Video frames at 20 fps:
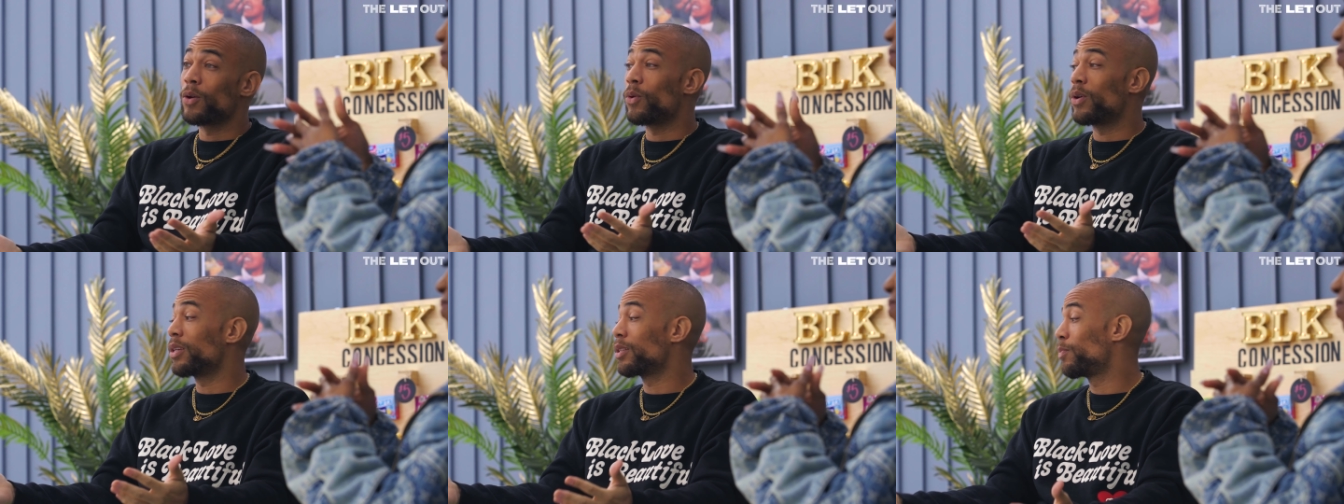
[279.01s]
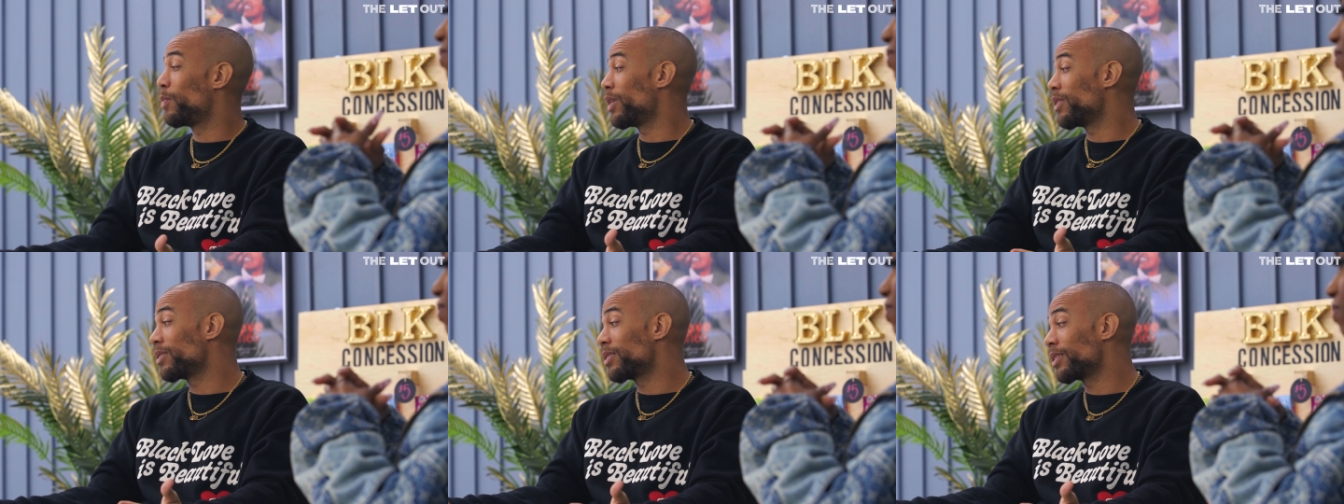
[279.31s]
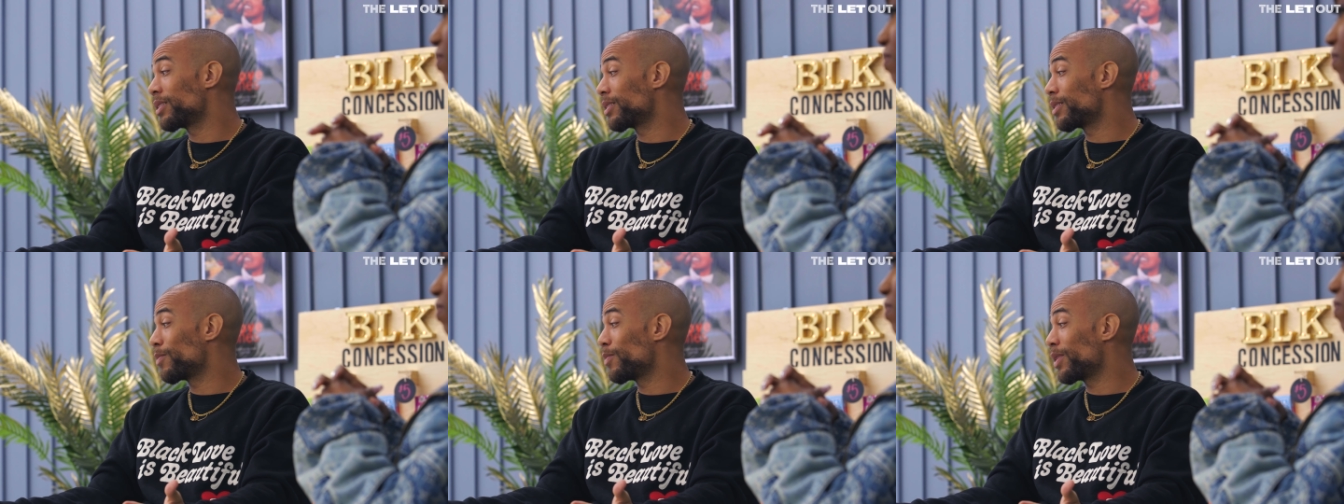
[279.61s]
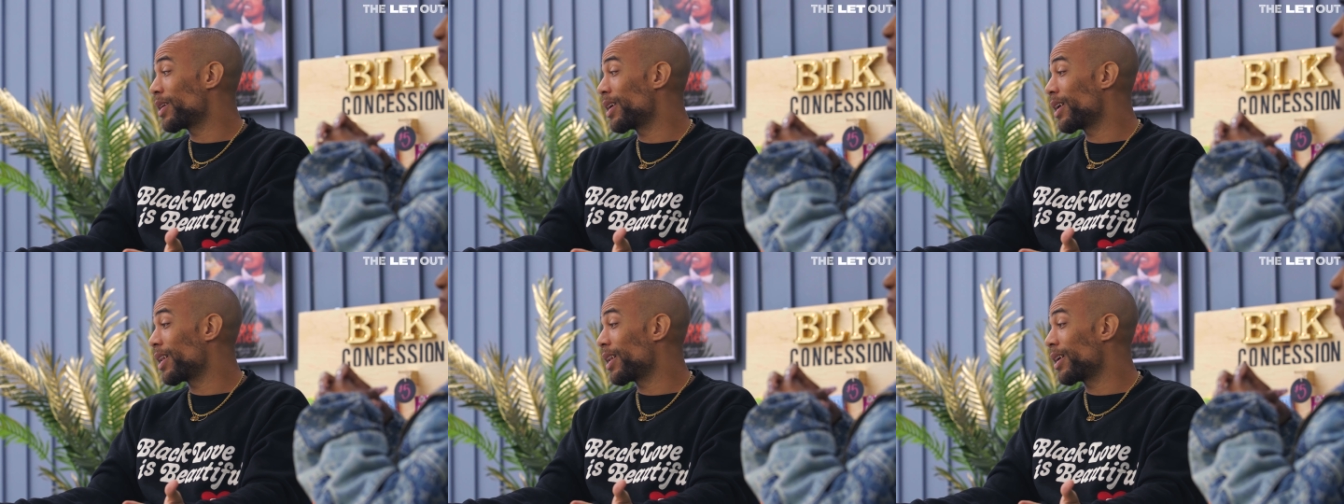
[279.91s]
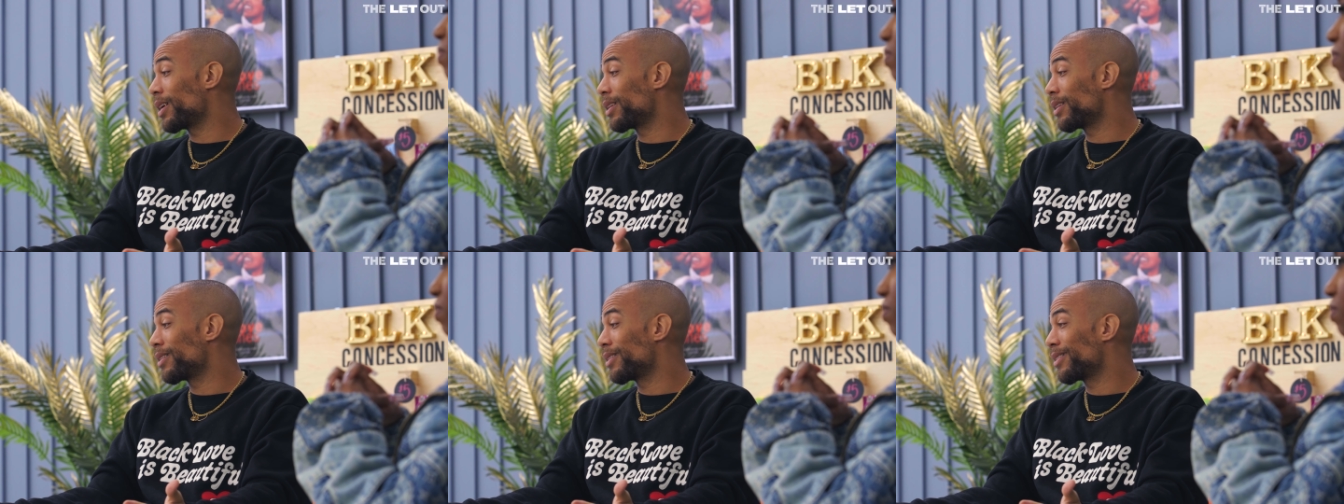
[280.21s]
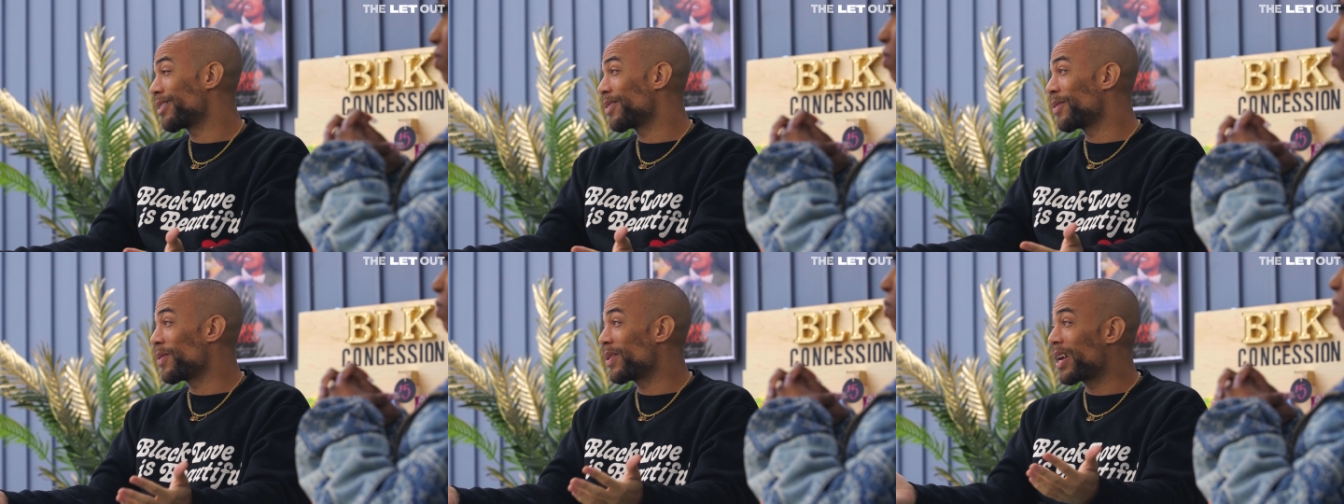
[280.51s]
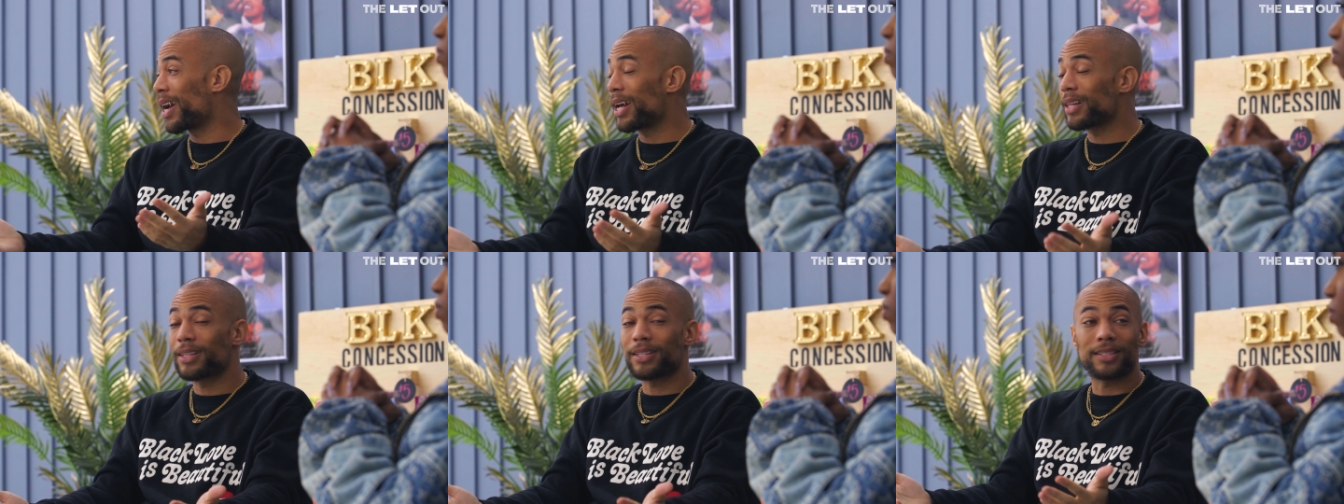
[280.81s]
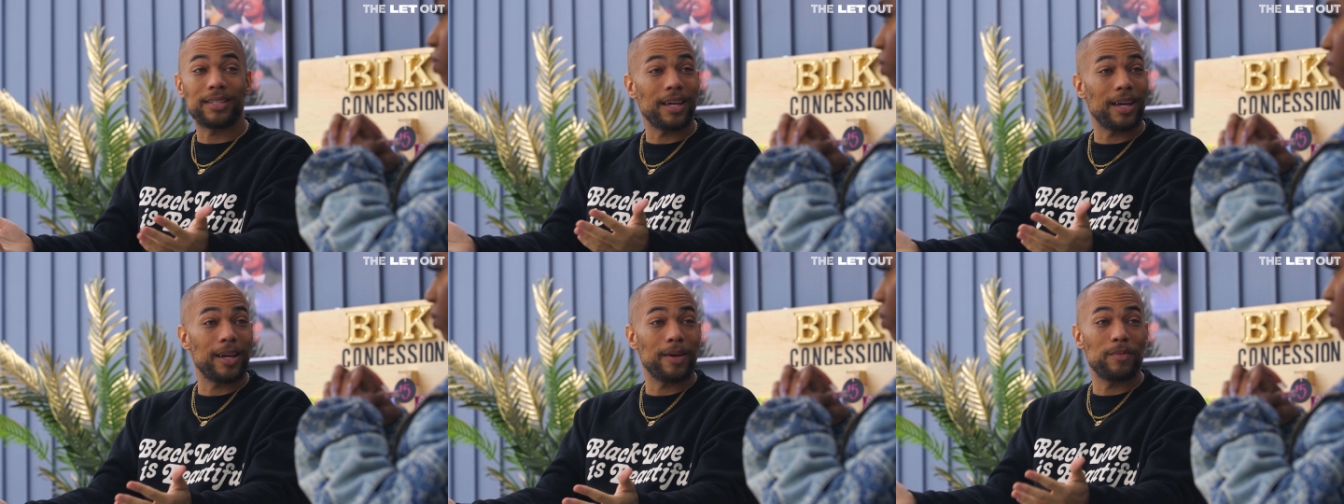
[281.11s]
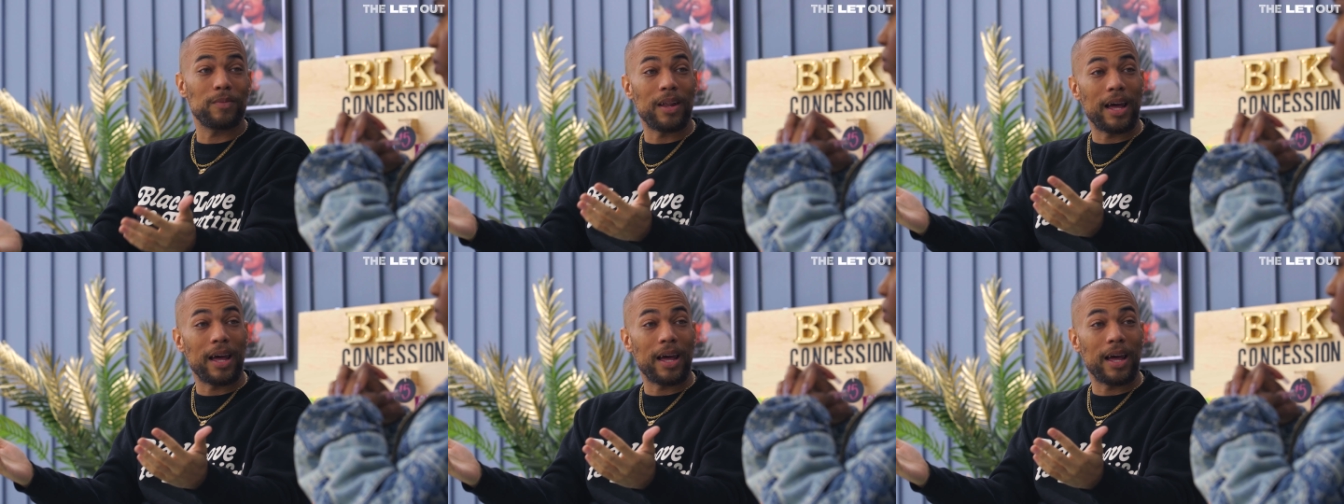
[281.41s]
It's been since the beginning. We got the same,